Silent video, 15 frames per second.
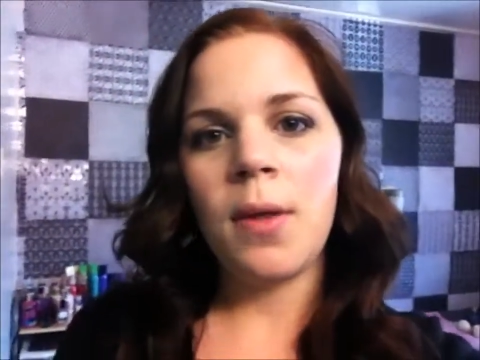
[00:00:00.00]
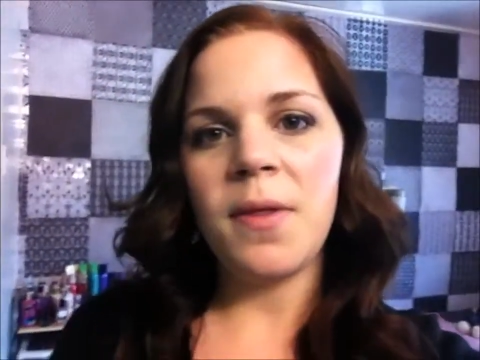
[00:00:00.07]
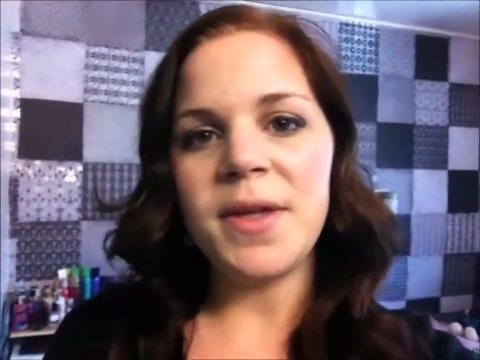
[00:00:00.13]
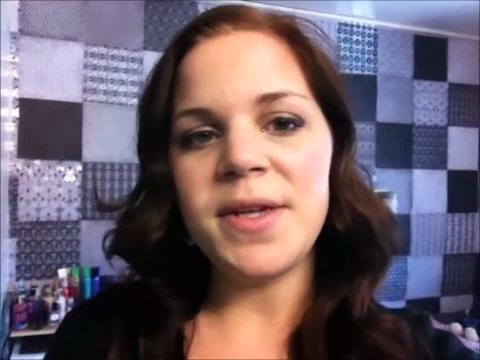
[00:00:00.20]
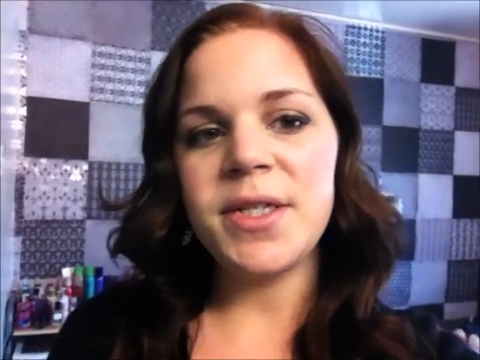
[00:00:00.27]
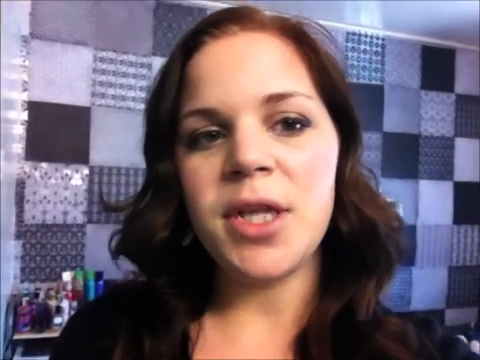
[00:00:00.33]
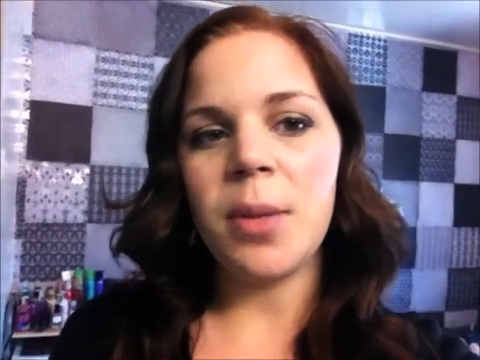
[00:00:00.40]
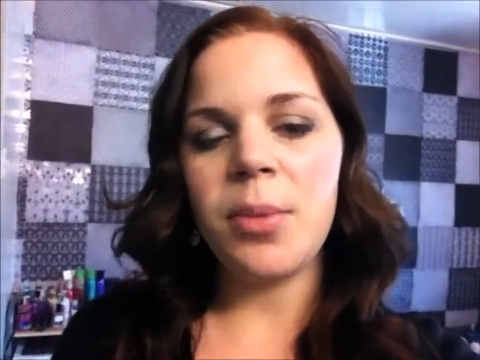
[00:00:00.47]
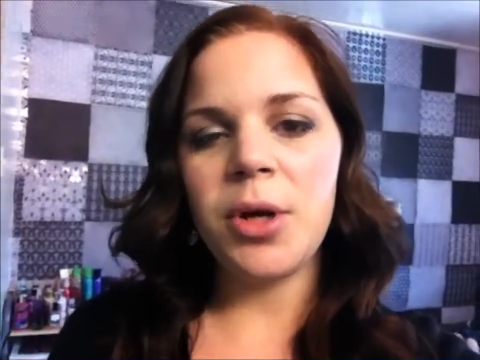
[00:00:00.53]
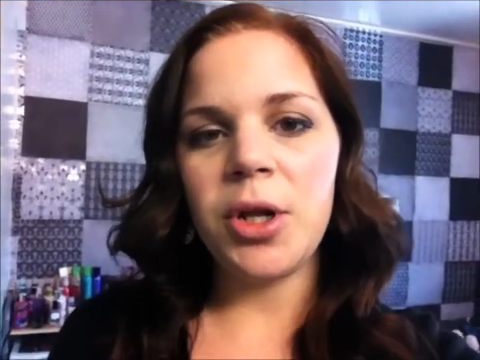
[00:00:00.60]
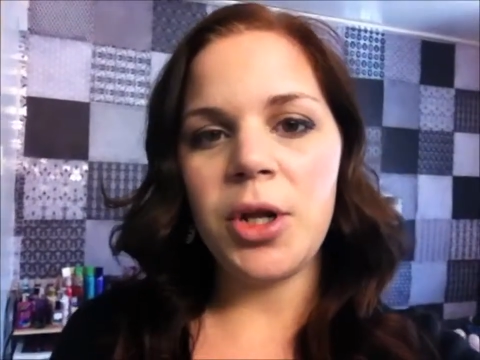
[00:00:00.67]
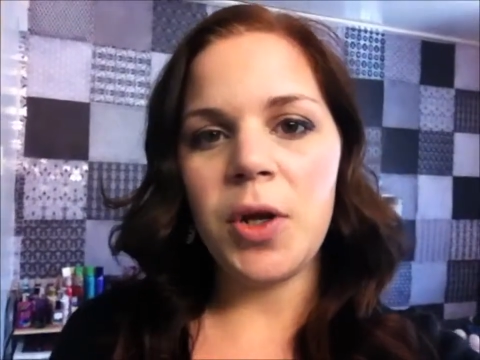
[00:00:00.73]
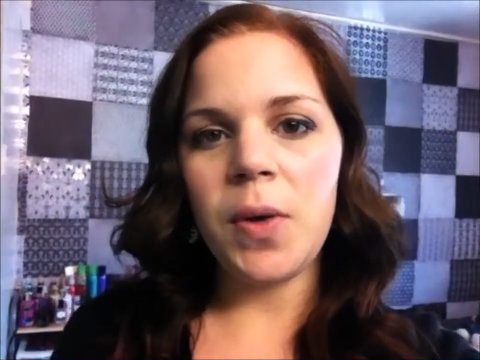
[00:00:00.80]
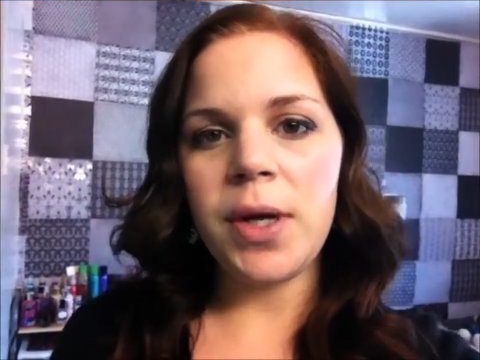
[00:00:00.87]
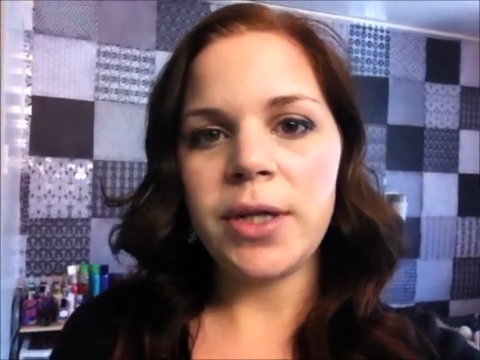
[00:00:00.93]
this summer
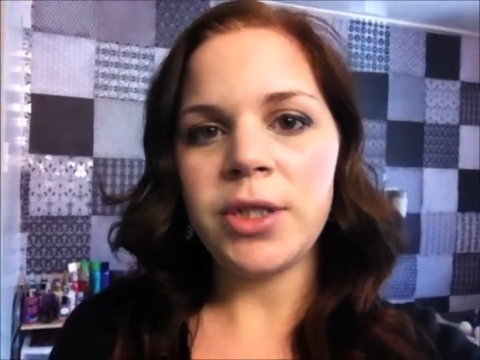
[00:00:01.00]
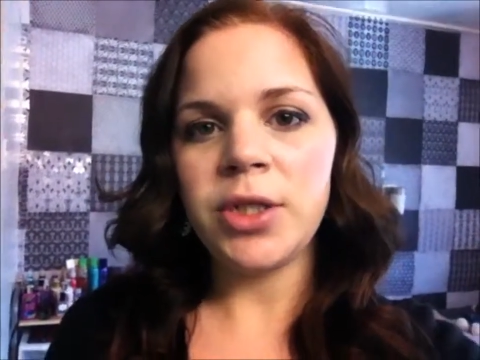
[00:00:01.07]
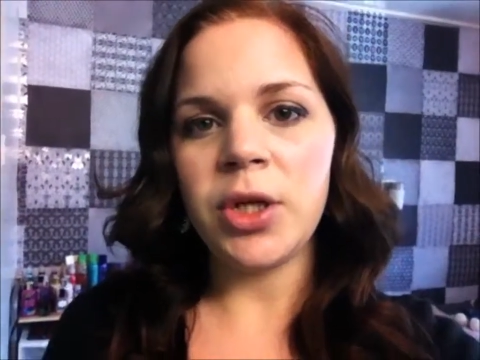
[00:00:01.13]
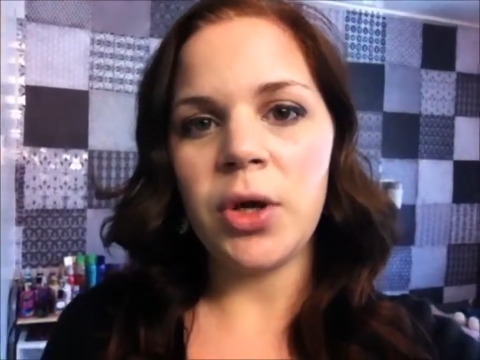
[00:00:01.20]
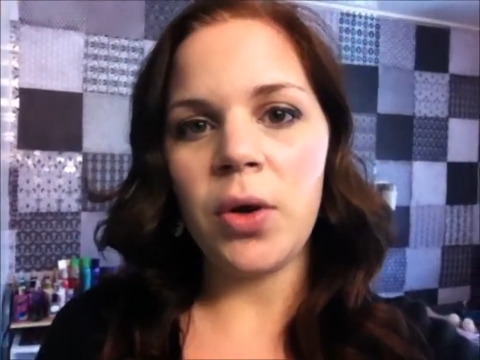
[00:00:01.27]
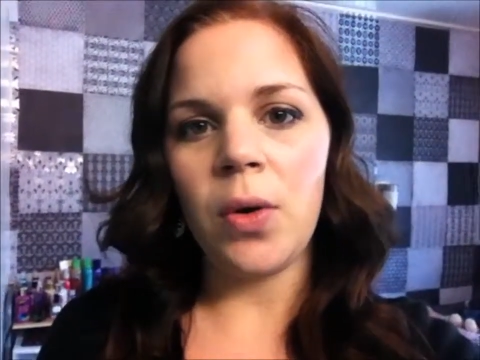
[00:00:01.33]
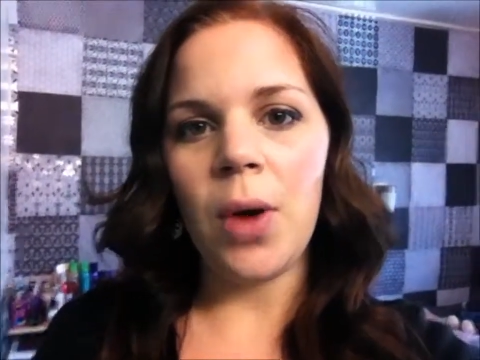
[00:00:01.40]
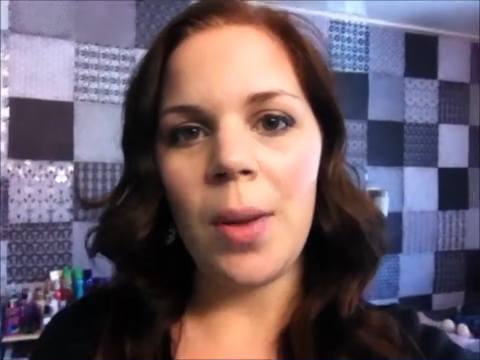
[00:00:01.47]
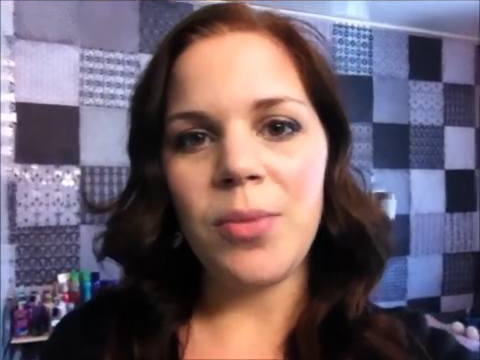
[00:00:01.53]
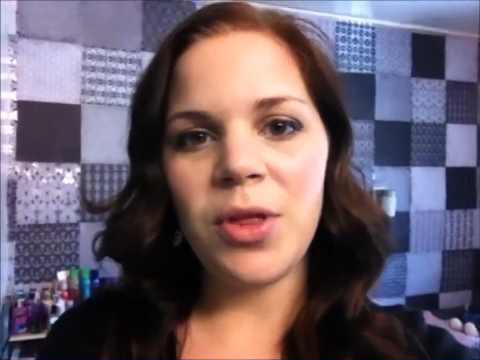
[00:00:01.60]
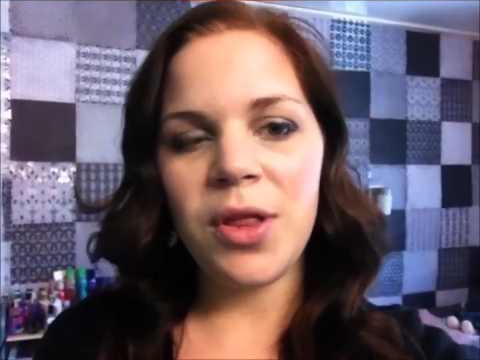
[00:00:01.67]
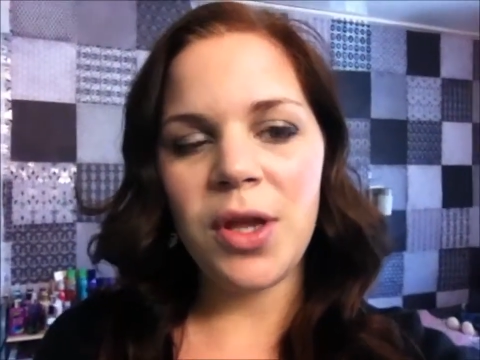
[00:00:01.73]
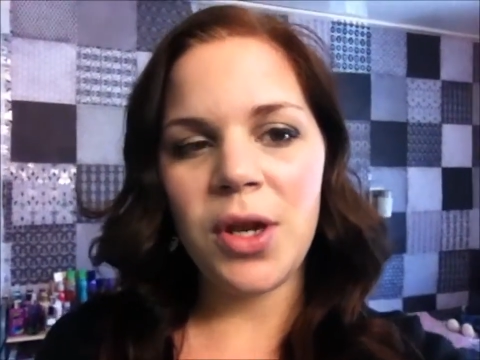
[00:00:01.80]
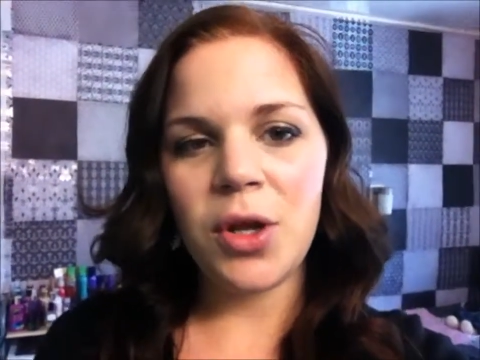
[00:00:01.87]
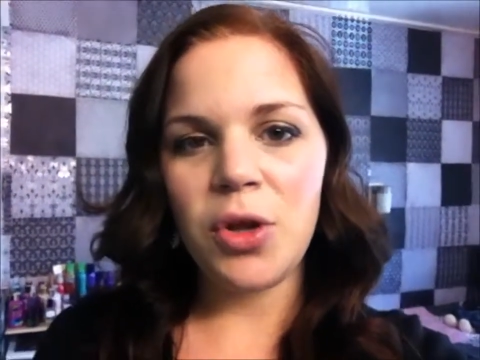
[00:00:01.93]
to do it, so I'm
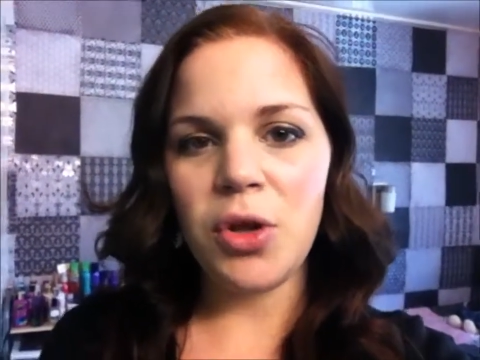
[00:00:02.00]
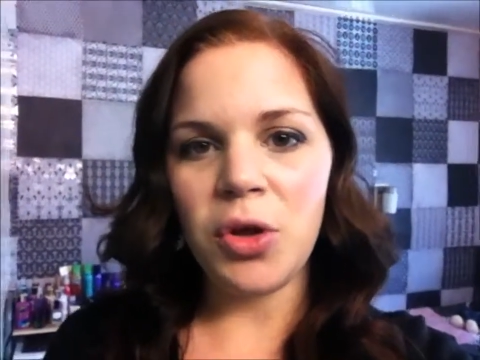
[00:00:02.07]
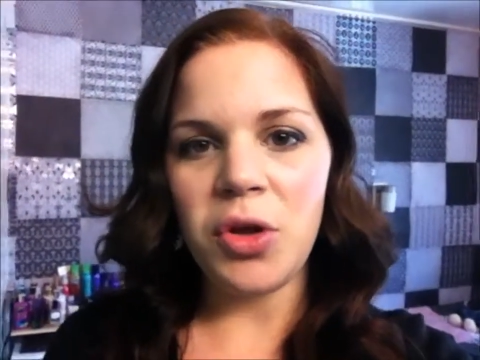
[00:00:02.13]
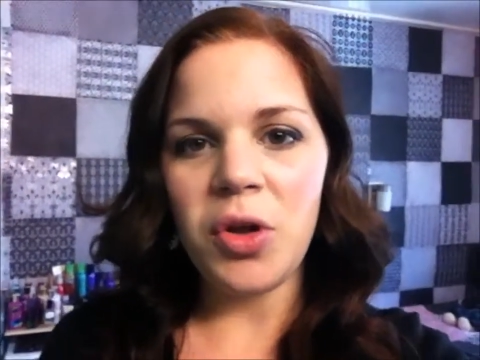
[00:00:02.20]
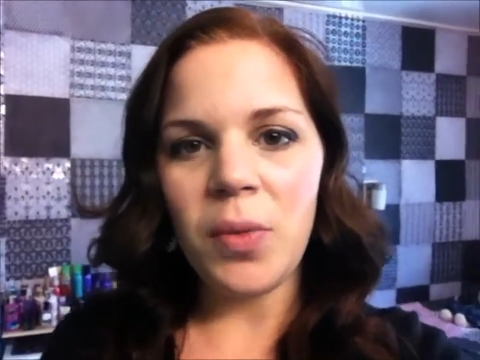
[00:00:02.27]
just going to show